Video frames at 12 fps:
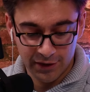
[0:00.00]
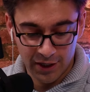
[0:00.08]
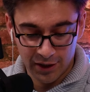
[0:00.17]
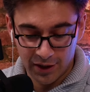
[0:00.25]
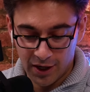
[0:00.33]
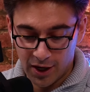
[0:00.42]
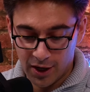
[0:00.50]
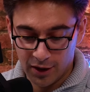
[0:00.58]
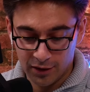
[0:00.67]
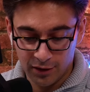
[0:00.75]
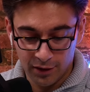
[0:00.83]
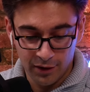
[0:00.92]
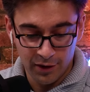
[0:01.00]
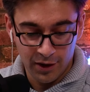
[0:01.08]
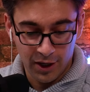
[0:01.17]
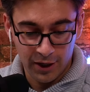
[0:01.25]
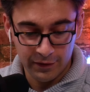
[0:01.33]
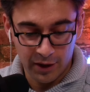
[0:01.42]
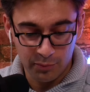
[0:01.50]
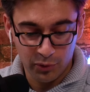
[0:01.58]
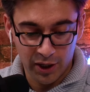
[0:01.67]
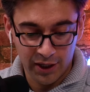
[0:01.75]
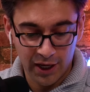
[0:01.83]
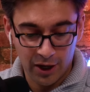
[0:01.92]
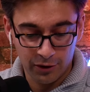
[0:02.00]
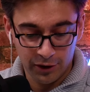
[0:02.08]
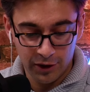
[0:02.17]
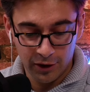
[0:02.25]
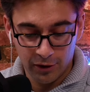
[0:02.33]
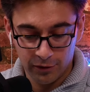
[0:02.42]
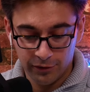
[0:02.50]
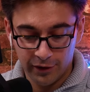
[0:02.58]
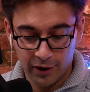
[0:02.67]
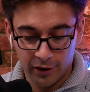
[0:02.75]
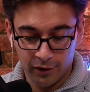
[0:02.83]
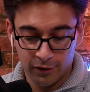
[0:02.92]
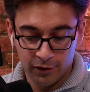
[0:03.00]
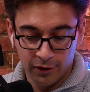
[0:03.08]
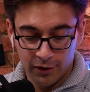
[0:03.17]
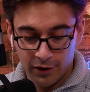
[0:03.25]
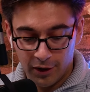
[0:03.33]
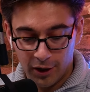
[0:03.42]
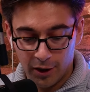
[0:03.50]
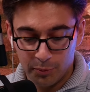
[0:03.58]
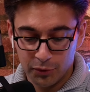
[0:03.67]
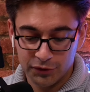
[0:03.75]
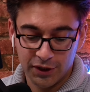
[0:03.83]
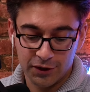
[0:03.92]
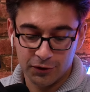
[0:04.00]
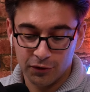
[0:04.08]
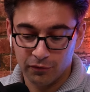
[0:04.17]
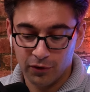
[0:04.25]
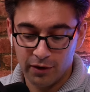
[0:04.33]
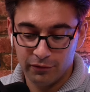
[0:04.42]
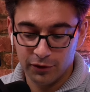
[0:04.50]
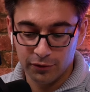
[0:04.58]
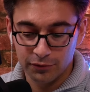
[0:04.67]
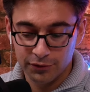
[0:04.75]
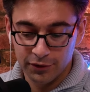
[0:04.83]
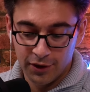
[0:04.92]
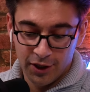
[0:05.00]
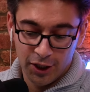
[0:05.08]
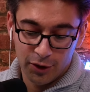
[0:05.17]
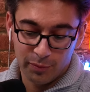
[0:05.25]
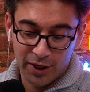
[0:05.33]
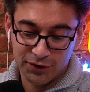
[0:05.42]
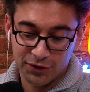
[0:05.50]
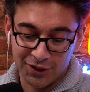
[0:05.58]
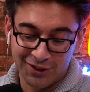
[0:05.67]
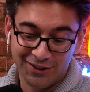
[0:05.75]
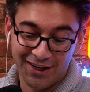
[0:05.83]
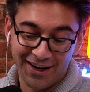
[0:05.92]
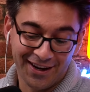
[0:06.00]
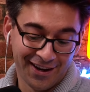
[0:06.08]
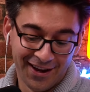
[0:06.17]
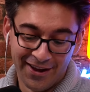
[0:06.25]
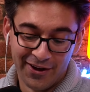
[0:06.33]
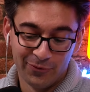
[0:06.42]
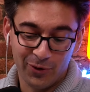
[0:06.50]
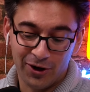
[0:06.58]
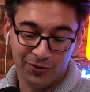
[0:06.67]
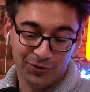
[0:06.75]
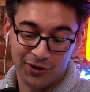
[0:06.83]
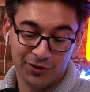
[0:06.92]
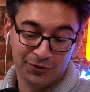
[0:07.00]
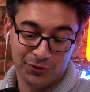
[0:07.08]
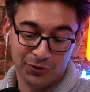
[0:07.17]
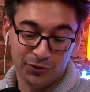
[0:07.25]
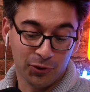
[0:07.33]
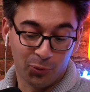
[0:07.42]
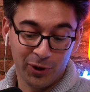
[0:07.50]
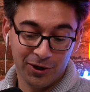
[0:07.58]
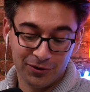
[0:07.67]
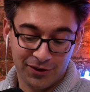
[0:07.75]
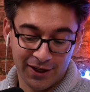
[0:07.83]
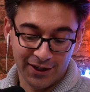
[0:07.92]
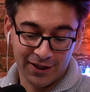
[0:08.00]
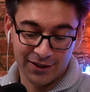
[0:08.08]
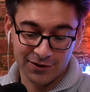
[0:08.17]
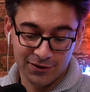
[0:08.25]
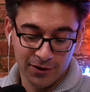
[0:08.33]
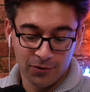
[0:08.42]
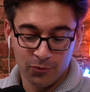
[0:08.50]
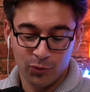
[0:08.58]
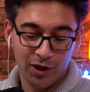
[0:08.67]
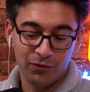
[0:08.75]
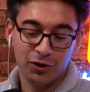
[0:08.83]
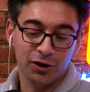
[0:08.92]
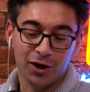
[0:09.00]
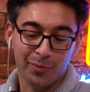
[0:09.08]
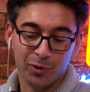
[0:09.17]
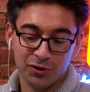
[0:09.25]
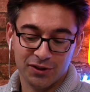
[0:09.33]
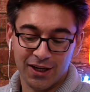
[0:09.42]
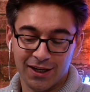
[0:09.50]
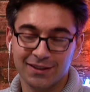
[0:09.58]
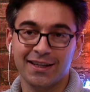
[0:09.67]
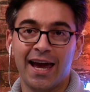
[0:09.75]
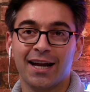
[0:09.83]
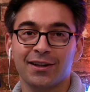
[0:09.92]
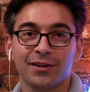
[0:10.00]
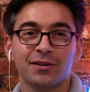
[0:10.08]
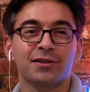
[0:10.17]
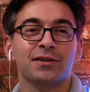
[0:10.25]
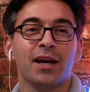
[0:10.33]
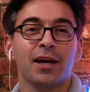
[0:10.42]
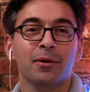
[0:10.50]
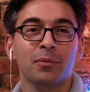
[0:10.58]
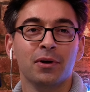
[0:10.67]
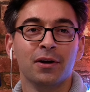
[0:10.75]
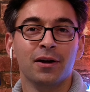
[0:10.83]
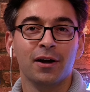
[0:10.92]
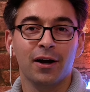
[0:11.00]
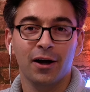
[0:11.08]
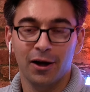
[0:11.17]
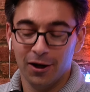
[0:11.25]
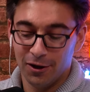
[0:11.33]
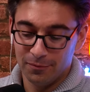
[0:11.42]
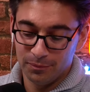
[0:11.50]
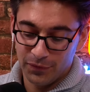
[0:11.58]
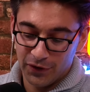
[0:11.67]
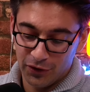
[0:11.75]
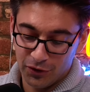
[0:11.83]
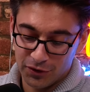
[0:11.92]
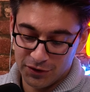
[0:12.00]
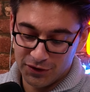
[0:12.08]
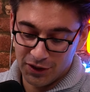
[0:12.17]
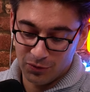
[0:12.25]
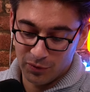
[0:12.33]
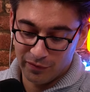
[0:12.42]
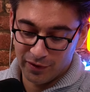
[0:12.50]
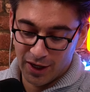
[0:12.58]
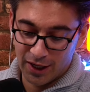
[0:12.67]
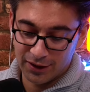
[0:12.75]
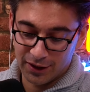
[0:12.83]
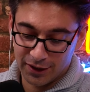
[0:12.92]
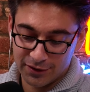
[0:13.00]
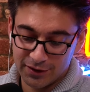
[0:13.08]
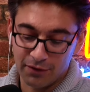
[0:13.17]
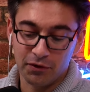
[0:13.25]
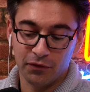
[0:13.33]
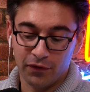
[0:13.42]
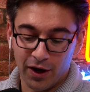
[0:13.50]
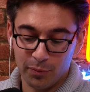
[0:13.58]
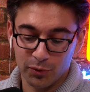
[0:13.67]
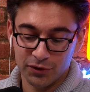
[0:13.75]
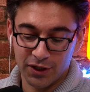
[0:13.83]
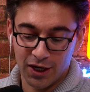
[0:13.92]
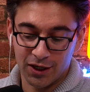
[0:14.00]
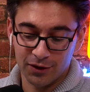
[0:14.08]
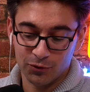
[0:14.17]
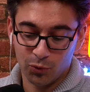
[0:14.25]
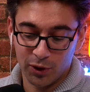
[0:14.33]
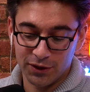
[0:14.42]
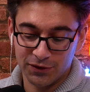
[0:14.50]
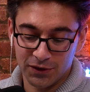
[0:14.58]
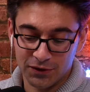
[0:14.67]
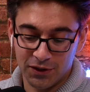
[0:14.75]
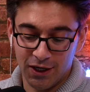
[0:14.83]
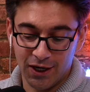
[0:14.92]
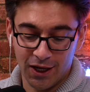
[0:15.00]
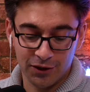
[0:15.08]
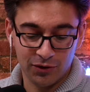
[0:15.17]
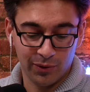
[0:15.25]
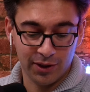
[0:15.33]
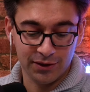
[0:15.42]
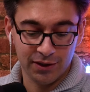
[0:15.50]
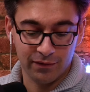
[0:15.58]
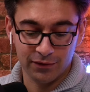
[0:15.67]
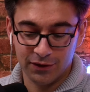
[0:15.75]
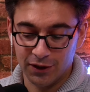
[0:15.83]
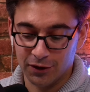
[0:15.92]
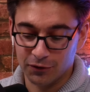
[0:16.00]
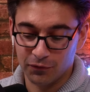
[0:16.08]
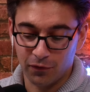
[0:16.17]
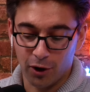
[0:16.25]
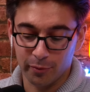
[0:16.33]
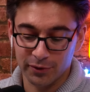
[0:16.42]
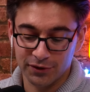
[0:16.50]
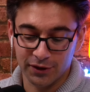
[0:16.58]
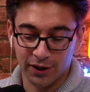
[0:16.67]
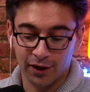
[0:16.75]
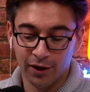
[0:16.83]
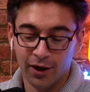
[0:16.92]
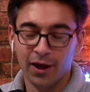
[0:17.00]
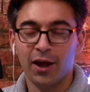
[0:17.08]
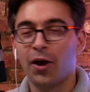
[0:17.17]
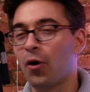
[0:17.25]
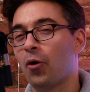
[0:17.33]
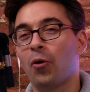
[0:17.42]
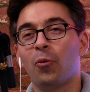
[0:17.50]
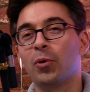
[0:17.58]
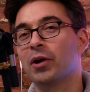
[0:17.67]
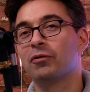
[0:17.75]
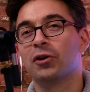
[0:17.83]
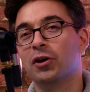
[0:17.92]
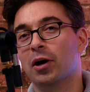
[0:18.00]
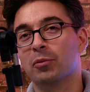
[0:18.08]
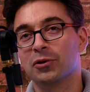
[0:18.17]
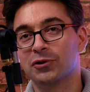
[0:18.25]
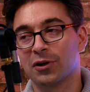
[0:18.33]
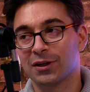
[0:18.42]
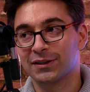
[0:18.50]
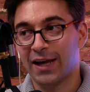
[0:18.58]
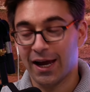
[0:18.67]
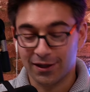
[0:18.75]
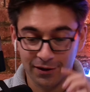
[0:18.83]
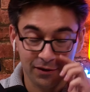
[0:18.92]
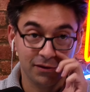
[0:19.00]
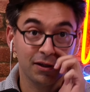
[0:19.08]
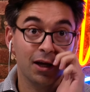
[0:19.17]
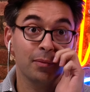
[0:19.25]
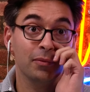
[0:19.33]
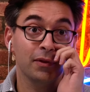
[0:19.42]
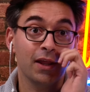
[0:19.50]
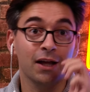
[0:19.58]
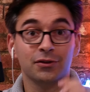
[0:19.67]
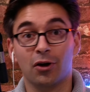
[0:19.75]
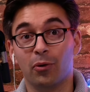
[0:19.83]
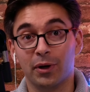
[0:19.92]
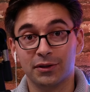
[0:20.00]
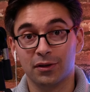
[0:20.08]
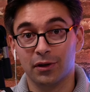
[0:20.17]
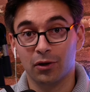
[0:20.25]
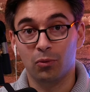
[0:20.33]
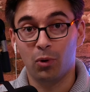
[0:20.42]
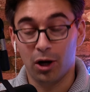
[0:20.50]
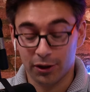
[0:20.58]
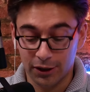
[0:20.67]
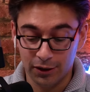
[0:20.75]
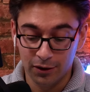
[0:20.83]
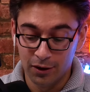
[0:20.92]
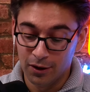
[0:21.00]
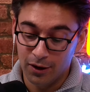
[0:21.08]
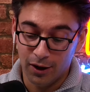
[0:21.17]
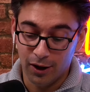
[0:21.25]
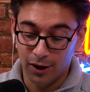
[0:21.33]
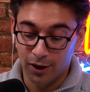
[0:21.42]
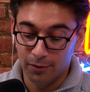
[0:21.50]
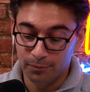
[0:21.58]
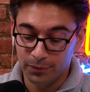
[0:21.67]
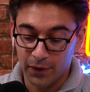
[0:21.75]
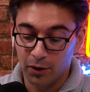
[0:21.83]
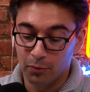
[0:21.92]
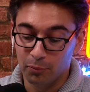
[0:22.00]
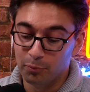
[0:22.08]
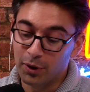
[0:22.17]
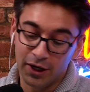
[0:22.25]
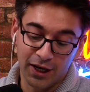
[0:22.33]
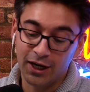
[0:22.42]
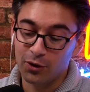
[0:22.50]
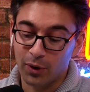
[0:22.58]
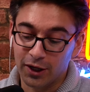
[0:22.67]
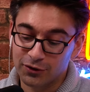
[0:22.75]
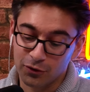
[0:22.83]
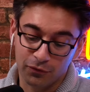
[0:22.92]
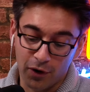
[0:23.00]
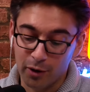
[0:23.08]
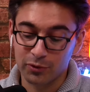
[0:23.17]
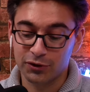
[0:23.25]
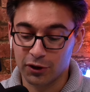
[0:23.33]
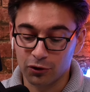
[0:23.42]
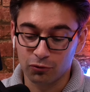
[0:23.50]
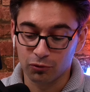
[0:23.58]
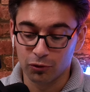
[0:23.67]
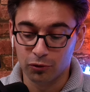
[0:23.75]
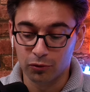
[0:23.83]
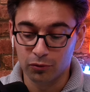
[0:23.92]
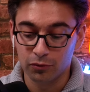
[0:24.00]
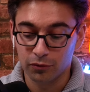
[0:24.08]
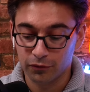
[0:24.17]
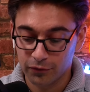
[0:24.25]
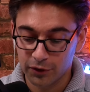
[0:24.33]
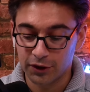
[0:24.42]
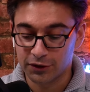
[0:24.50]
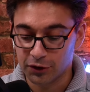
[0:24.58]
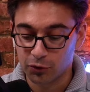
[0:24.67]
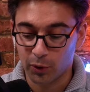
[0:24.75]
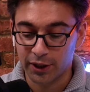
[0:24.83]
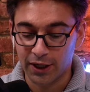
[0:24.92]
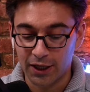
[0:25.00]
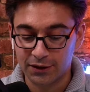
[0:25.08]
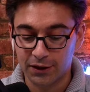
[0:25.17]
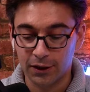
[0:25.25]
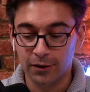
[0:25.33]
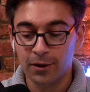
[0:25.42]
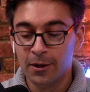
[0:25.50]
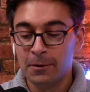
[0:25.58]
ten K, and they break out here their uh, percentage of revenues. You can basically see, well, the the weird thing is whenever the numbers stay exactly the same, um, you can see we've got like seventy-five percent in twenty sixteen and twenty seventeen as pharmacy. Whenever the numbers are exactly the same, that's always a little wonky. Um, but anyway, so pharmacy grew into twenty eighteen,